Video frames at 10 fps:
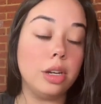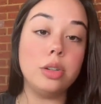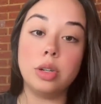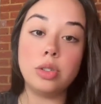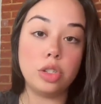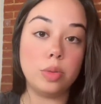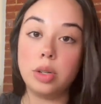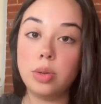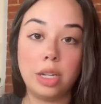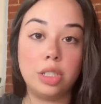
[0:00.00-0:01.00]
There are no
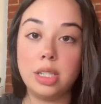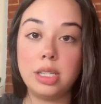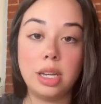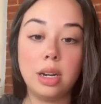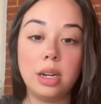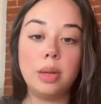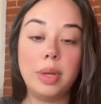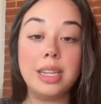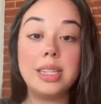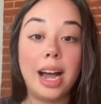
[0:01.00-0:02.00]
stupid questions here because